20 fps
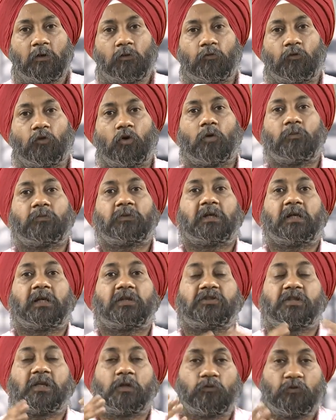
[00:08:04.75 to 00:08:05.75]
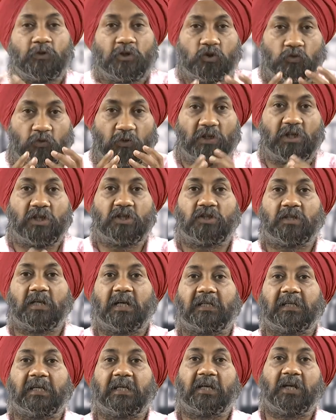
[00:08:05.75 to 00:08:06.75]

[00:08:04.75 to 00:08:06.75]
from the surface finish that I